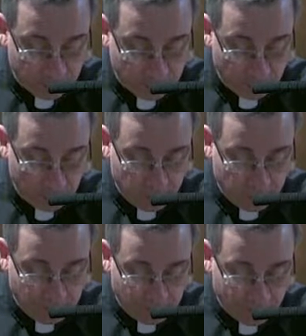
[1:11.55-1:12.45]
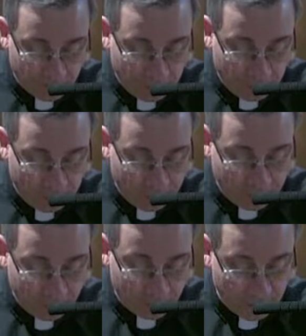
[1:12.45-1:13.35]
of Luke and John
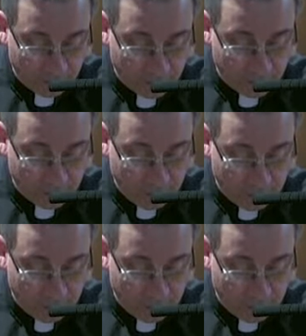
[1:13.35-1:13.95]
that readers